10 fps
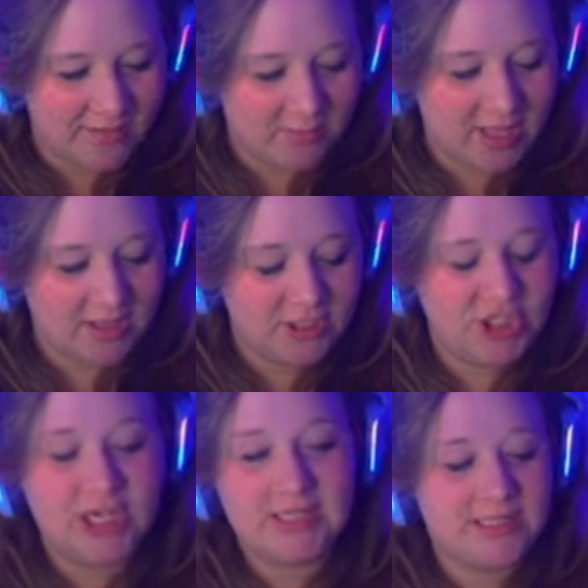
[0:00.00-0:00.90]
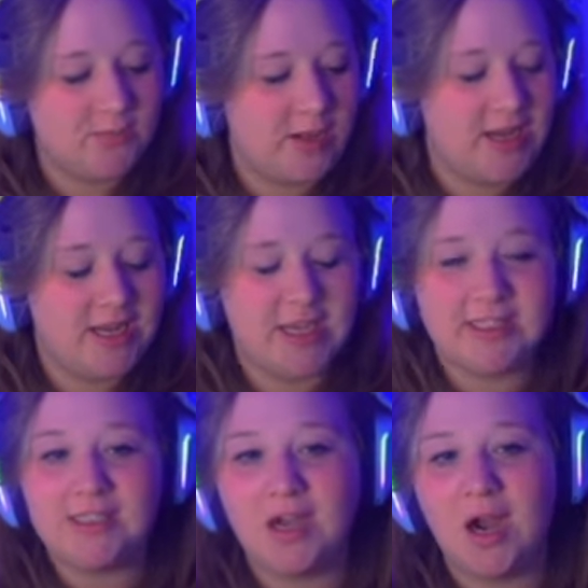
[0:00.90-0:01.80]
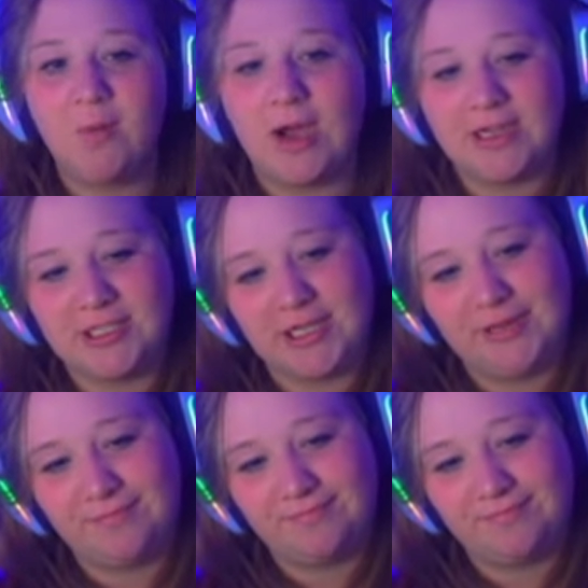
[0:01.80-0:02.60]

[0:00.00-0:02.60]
Well, just when you start watching it.